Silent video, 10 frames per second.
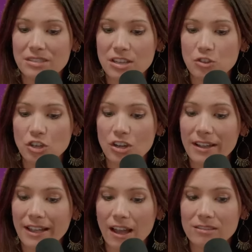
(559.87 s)
teacher,
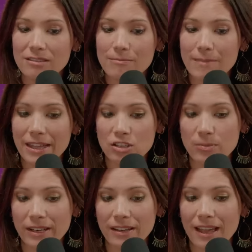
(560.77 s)
accountant,
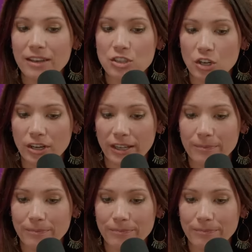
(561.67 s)
management, and attorney.